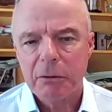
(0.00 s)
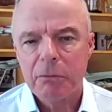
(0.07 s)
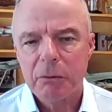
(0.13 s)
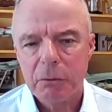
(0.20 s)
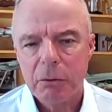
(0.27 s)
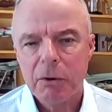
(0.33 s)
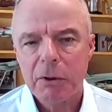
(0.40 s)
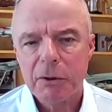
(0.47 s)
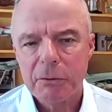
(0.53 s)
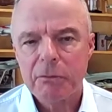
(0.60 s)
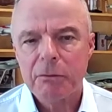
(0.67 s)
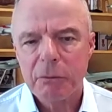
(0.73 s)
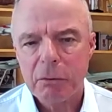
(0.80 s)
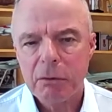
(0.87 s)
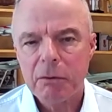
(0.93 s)

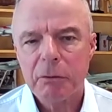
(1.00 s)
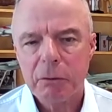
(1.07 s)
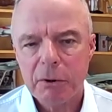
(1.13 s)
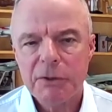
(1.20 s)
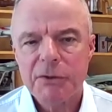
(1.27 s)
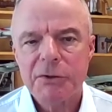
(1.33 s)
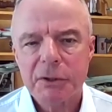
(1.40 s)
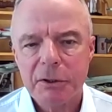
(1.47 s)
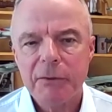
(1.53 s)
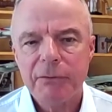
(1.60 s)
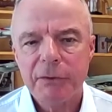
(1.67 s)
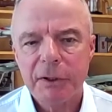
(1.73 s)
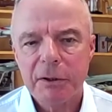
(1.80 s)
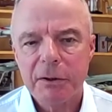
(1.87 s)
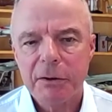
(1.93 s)
quite
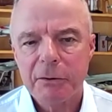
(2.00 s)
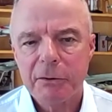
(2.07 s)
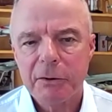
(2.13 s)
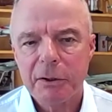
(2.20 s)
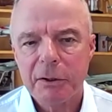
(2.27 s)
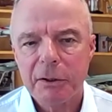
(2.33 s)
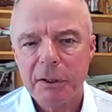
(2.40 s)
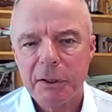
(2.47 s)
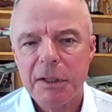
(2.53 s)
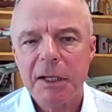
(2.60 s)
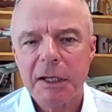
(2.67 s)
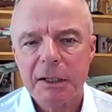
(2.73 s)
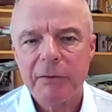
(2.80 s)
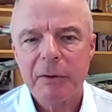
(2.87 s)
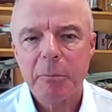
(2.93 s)
significant and
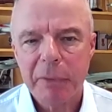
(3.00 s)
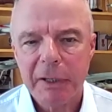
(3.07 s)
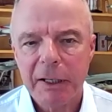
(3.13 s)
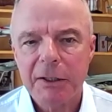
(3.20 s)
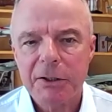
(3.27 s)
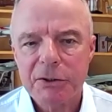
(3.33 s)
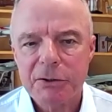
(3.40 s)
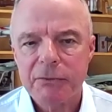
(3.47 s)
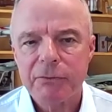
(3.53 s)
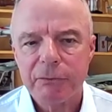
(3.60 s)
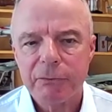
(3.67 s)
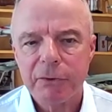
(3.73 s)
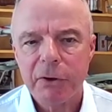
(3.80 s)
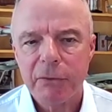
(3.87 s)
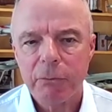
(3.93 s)
negative impacts
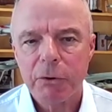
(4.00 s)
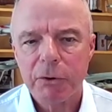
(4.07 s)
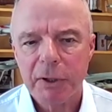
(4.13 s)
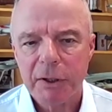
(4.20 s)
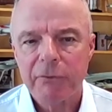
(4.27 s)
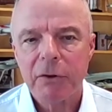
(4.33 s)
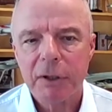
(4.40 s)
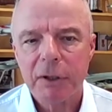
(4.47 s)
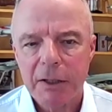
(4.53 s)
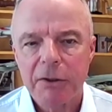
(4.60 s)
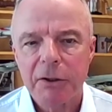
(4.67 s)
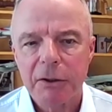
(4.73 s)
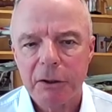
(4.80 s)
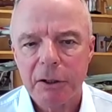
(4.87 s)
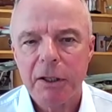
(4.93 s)
of what they've had
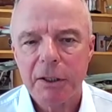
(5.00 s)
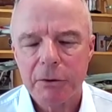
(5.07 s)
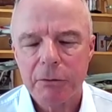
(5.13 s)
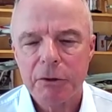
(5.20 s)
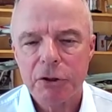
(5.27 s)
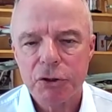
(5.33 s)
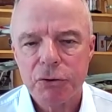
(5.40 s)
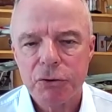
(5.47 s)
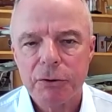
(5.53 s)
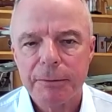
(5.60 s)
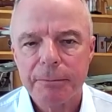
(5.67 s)
to endure.